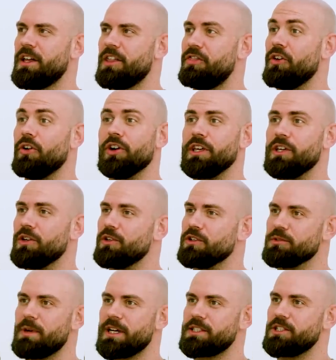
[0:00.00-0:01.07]
30
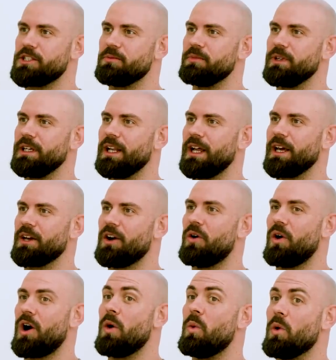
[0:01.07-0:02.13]
girls messaging me like, oh,
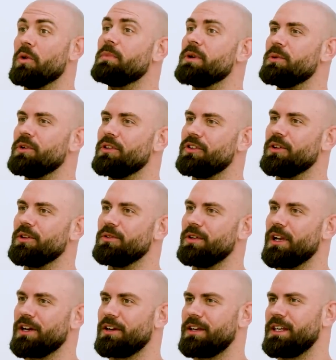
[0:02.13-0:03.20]
I want to be with you,
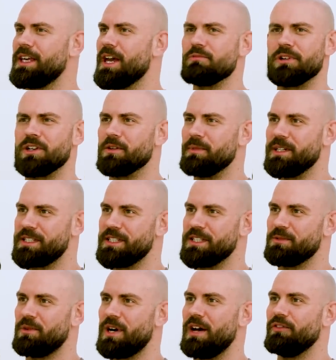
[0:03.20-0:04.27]
like get rid of your misses
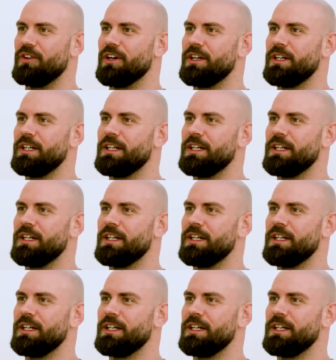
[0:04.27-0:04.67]
and whatever,